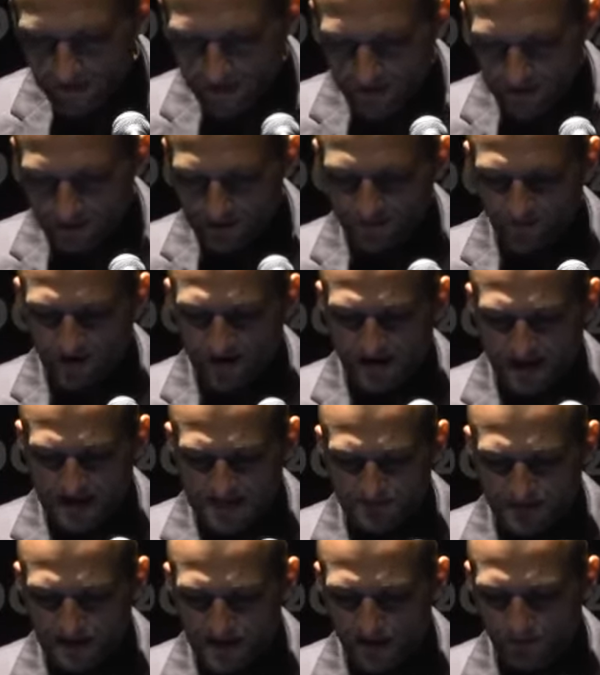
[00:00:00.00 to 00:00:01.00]
The threat has
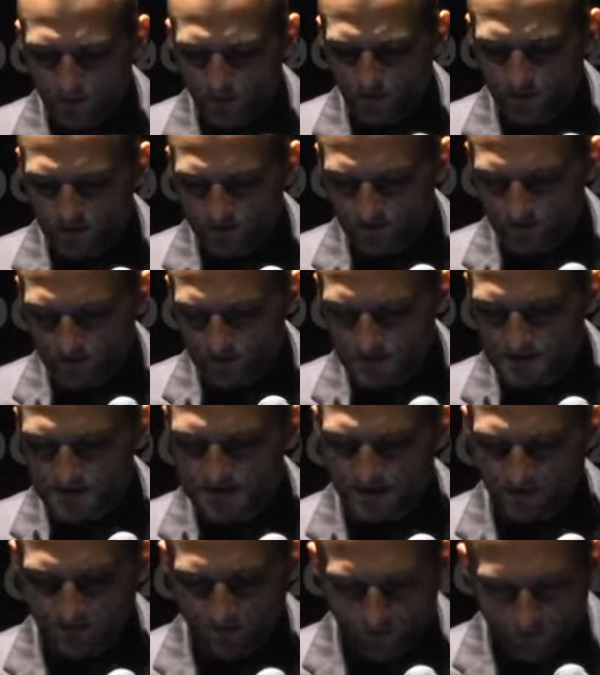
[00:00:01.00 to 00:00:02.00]
become more diffuse,
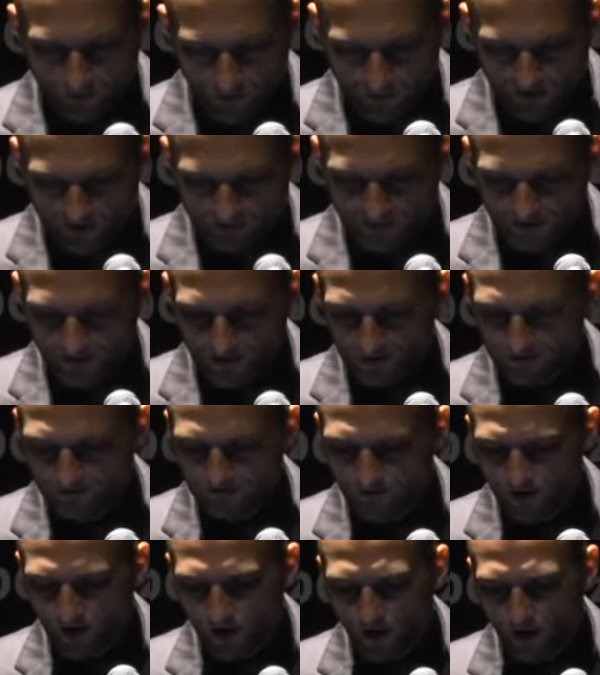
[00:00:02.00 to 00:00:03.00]
therefore more difficult to
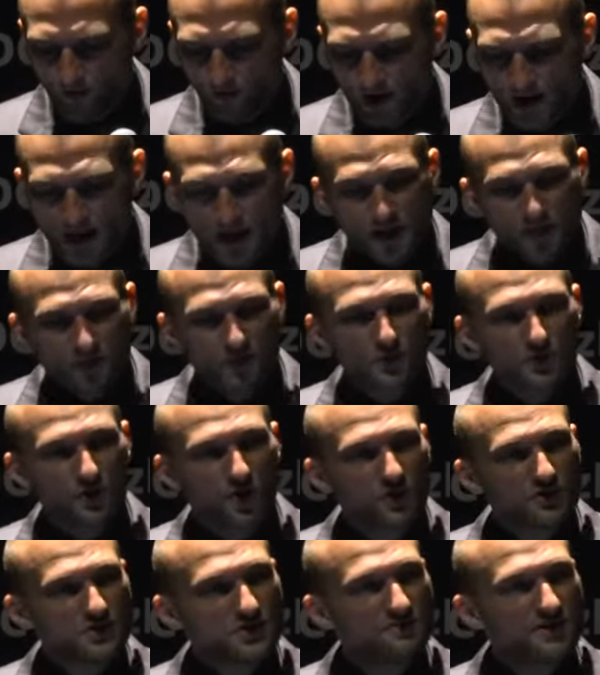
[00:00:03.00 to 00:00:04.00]
follow. We should
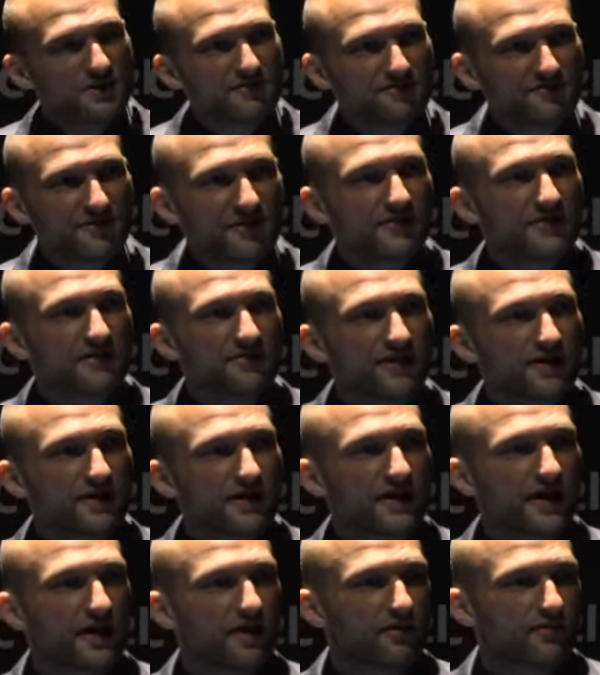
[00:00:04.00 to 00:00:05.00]
also be very, very
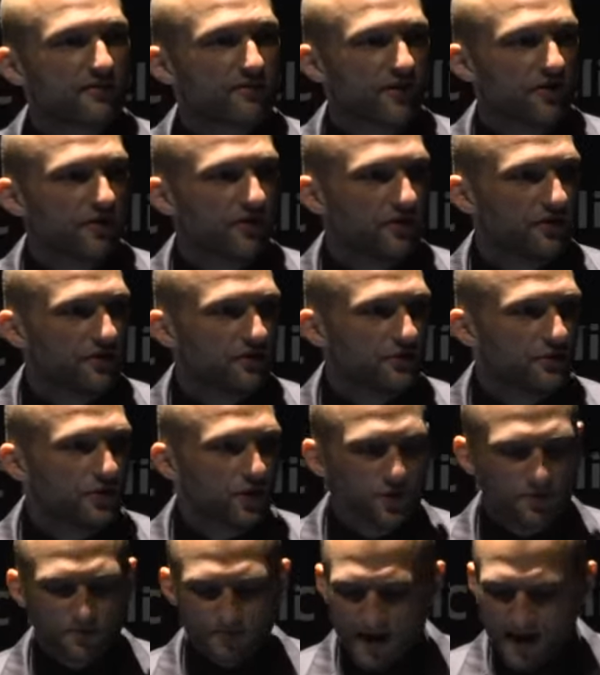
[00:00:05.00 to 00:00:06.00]
careful to
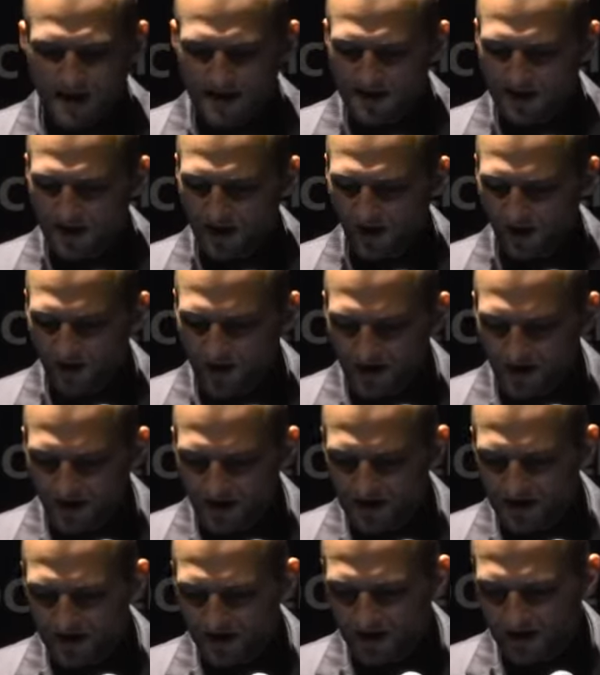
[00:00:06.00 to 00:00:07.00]
not make
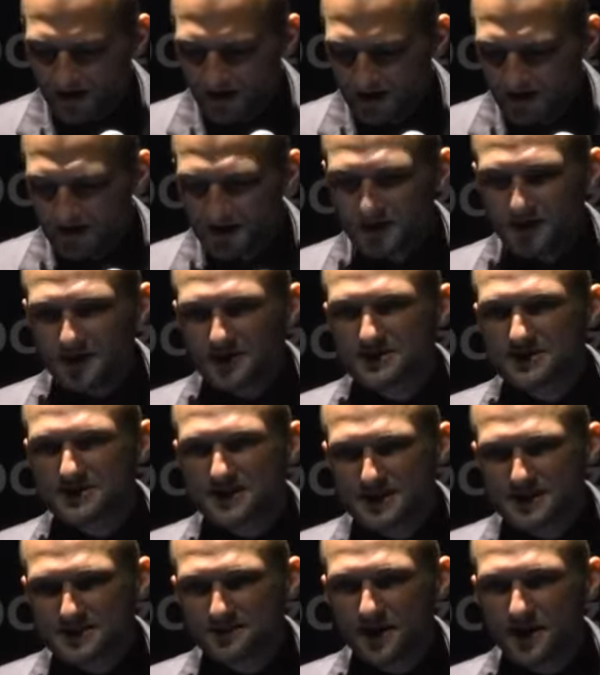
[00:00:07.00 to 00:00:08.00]
Al-Qaeda
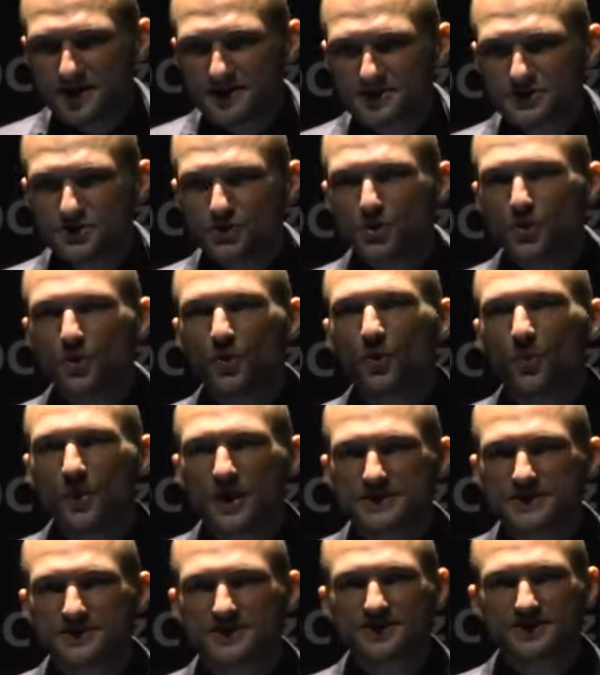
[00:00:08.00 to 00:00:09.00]
assessments too
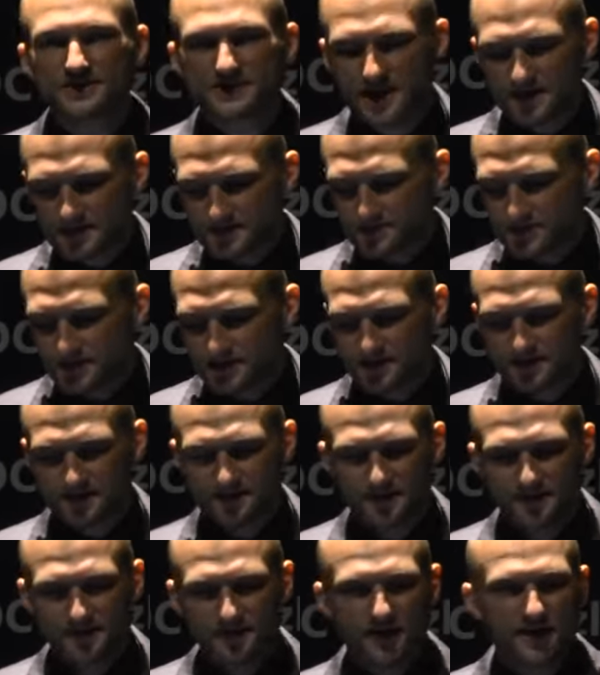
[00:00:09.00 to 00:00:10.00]
Western-centric.
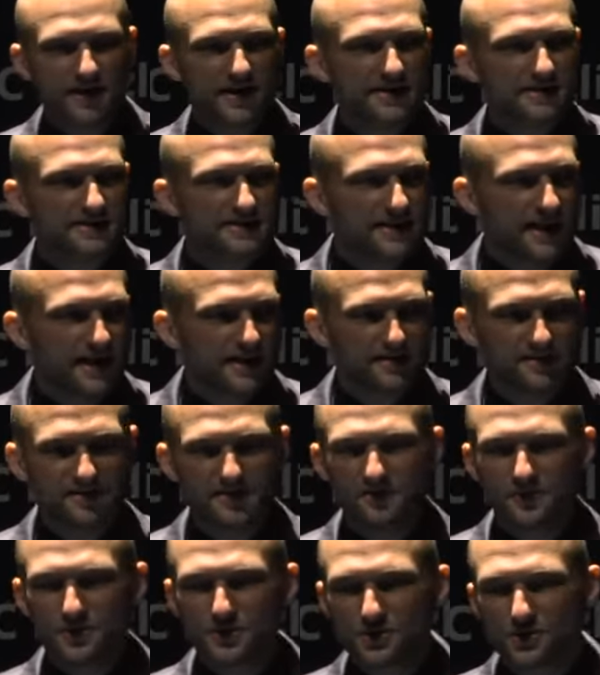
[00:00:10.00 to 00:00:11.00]
Like I said, the
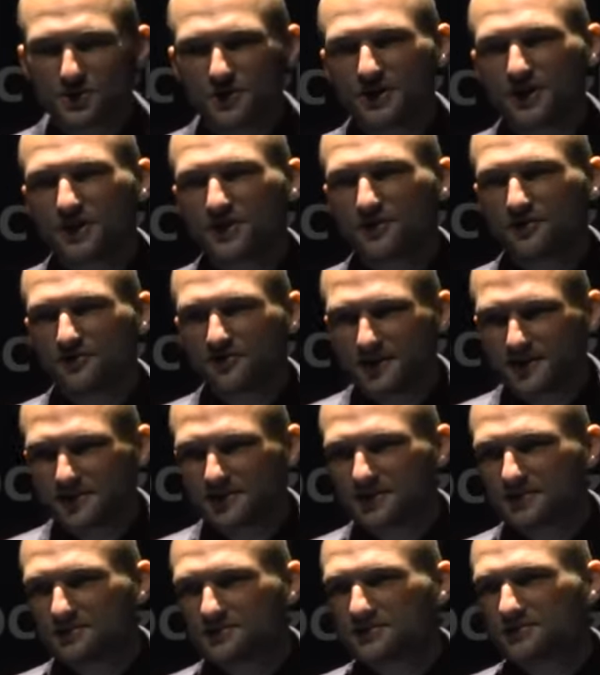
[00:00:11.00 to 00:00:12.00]
majority of
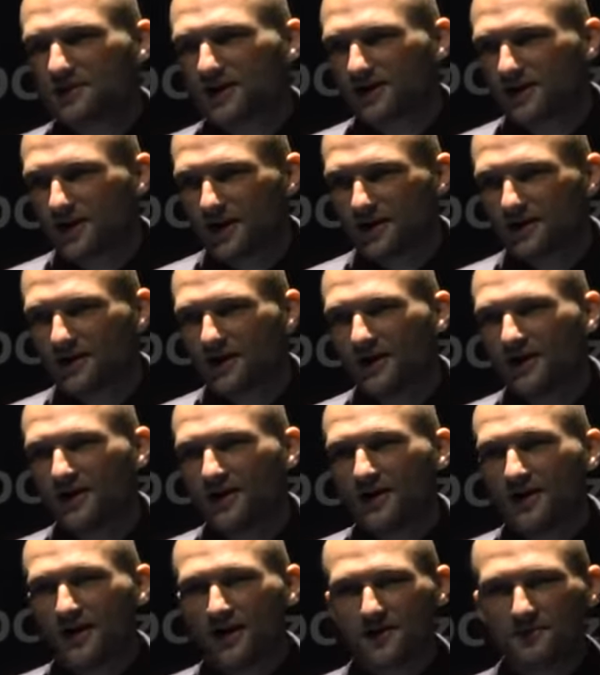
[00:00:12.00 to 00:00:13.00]
victims of Al-Qaeda
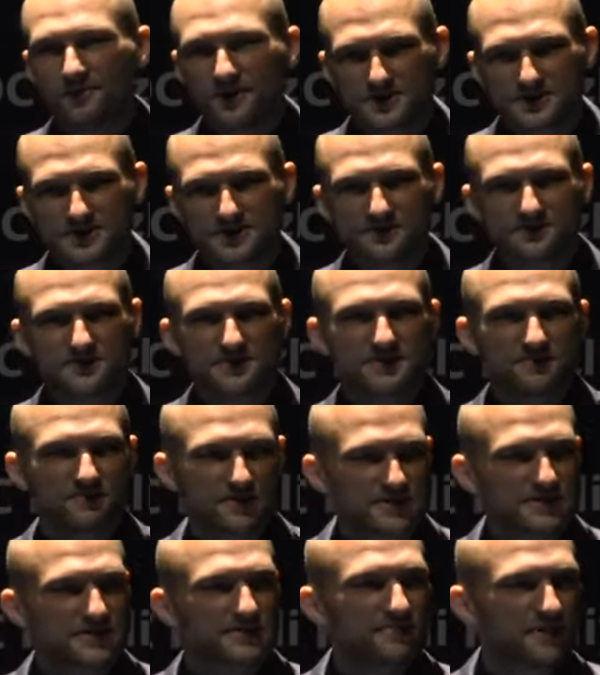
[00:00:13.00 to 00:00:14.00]
are Muslims in
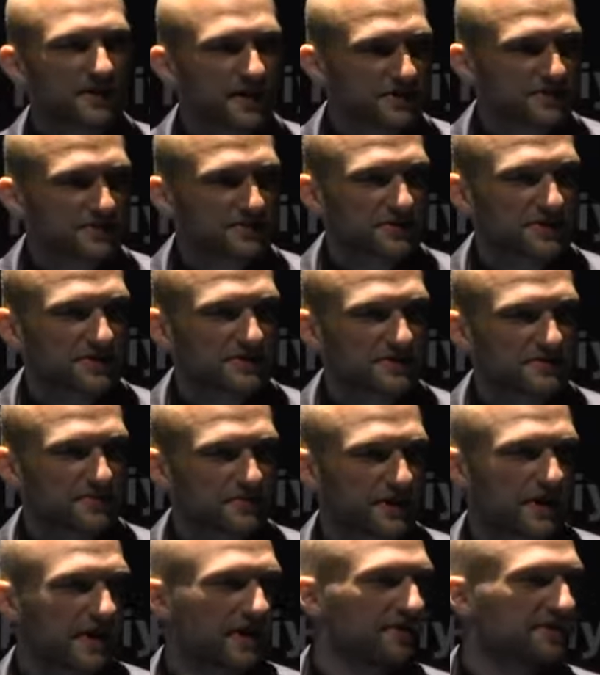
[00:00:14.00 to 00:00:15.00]
Muslim countries. We
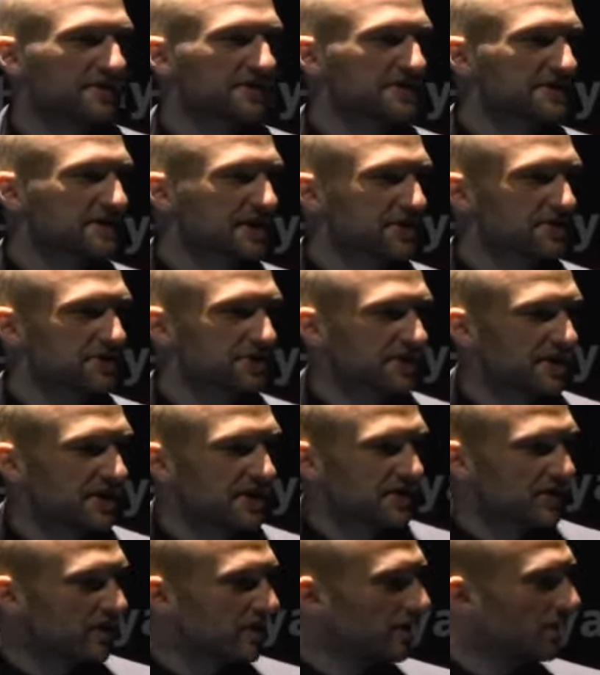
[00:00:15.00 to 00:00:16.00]
can have a discussion
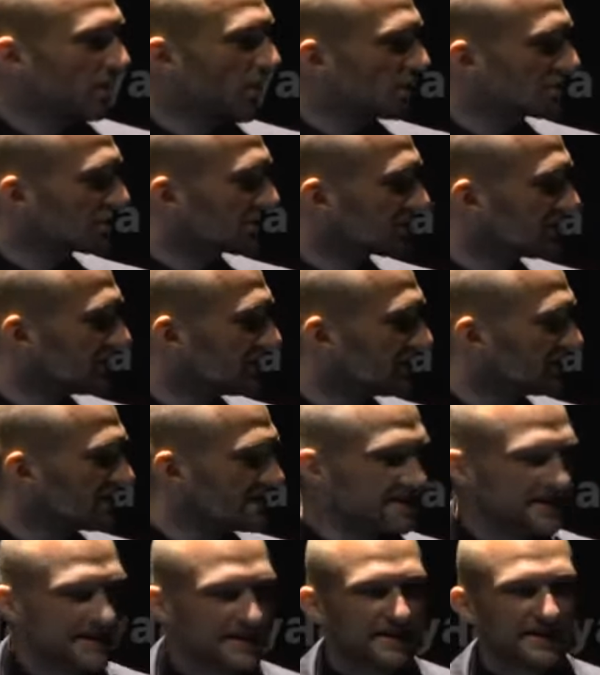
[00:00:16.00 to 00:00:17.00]
here or in Washington,
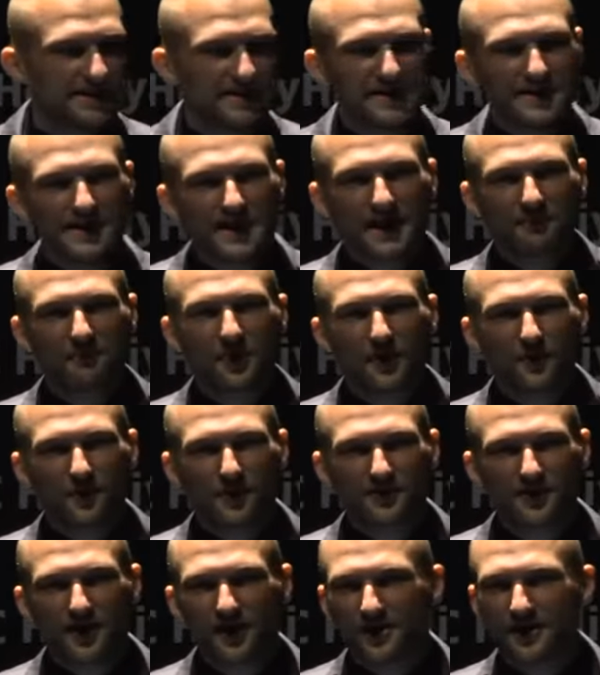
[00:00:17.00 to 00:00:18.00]
D.C. about
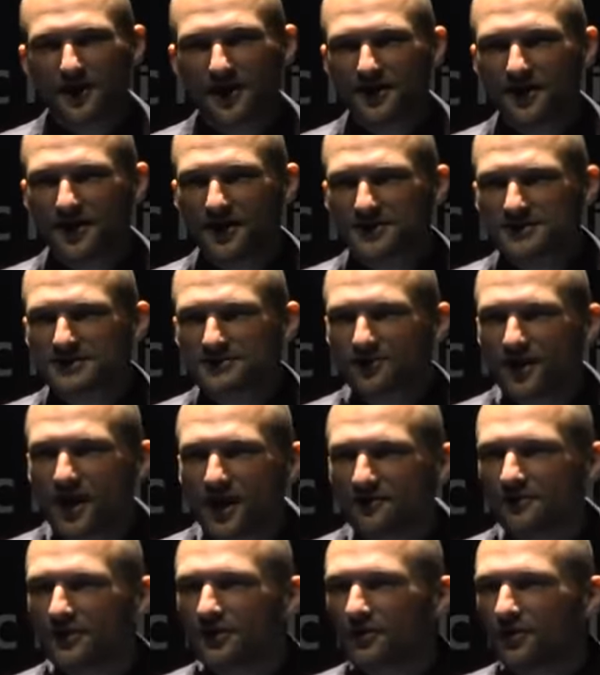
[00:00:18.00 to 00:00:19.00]
whether Al-Qaeda is
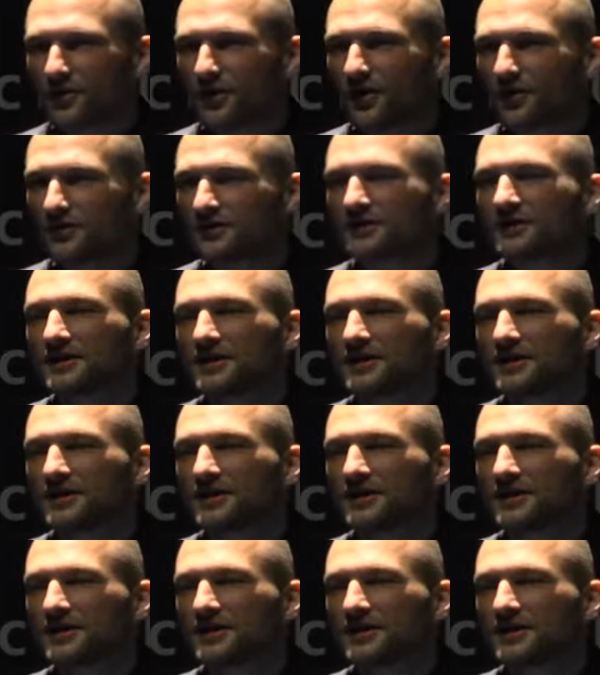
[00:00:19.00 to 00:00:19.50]
thriving or not.